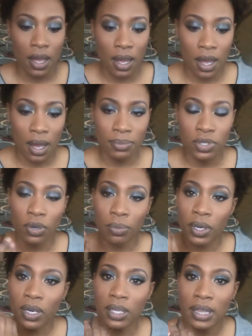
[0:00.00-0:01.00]
So
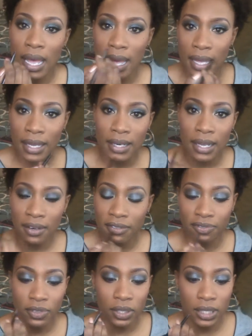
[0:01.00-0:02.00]
I'm going to line and
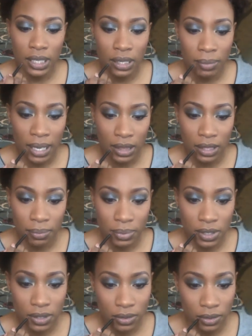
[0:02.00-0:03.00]
fill in my
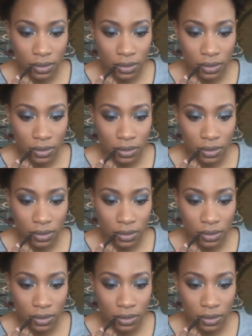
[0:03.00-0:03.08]
lips.